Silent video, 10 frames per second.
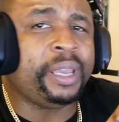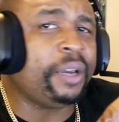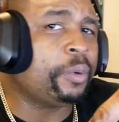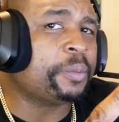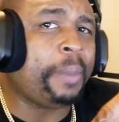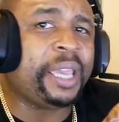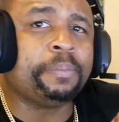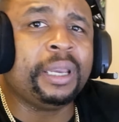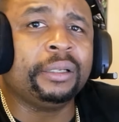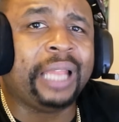me it would make
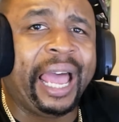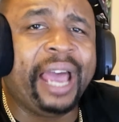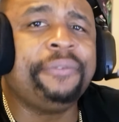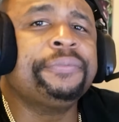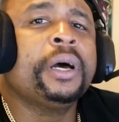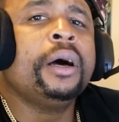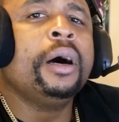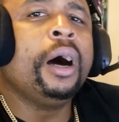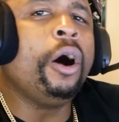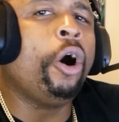me laugh
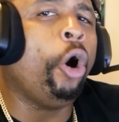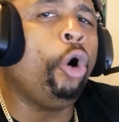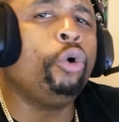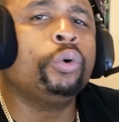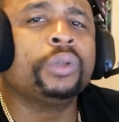a whole